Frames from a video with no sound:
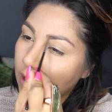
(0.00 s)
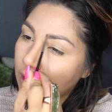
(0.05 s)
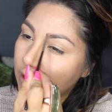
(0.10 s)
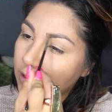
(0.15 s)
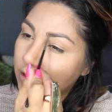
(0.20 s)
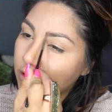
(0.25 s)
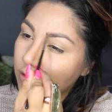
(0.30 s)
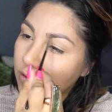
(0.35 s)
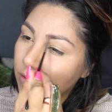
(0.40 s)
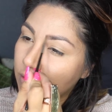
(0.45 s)

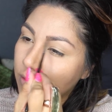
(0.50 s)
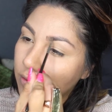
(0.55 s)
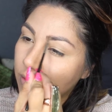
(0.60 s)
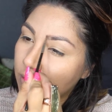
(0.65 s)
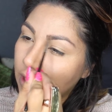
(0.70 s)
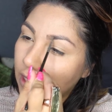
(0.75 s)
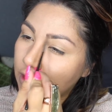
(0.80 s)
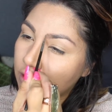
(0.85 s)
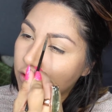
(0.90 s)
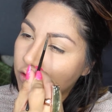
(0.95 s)
I
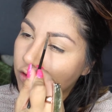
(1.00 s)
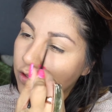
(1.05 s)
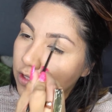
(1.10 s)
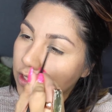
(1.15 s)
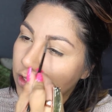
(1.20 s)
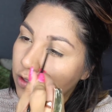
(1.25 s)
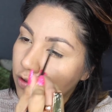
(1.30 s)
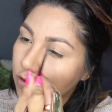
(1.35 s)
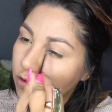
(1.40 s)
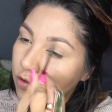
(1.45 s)

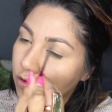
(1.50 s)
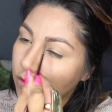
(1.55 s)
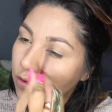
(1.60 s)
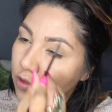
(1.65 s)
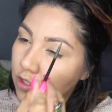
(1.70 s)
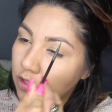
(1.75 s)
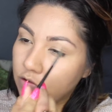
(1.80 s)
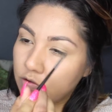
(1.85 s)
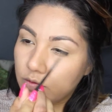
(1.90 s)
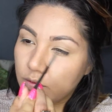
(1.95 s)
usually don't do
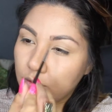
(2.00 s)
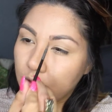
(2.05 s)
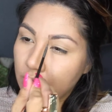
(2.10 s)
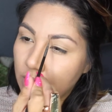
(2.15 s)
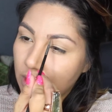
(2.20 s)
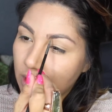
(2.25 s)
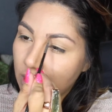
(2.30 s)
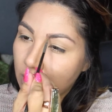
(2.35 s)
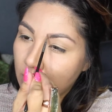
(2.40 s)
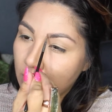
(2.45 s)
this
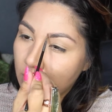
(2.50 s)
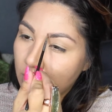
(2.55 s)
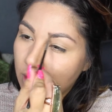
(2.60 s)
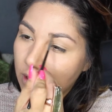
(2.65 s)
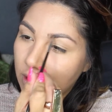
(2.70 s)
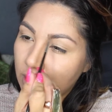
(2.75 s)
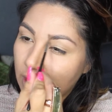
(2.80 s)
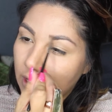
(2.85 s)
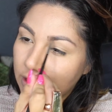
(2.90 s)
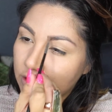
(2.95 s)

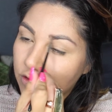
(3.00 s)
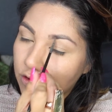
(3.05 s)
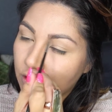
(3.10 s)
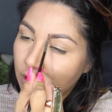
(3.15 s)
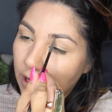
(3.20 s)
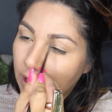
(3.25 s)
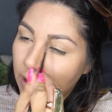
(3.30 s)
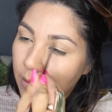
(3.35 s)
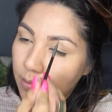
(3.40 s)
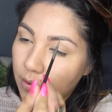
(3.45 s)

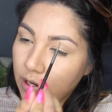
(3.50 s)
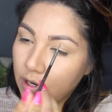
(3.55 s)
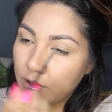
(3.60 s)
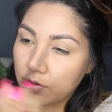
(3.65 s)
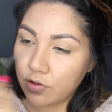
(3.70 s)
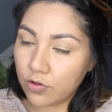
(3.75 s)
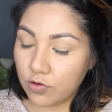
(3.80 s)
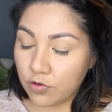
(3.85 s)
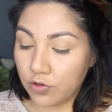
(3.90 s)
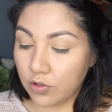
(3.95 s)
natural eyebrow,
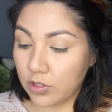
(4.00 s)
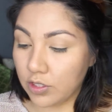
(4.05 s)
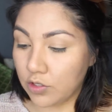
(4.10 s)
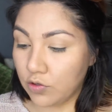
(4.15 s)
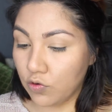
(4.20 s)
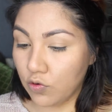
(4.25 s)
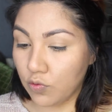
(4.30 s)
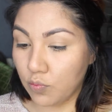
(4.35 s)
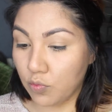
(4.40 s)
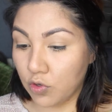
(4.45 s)
I usually
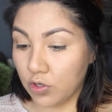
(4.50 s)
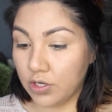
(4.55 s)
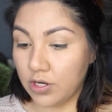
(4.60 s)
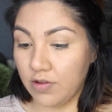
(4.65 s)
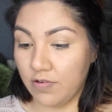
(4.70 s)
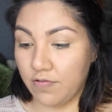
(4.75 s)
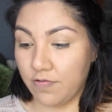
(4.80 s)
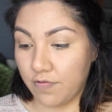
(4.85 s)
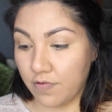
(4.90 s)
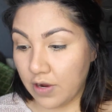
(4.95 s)
do more
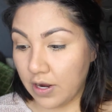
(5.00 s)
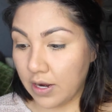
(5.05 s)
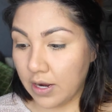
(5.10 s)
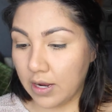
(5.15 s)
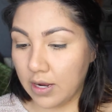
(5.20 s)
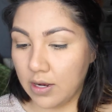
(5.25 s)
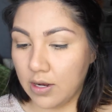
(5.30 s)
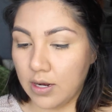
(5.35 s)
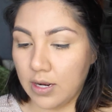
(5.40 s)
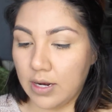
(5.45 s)

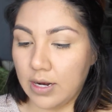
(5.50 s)
defined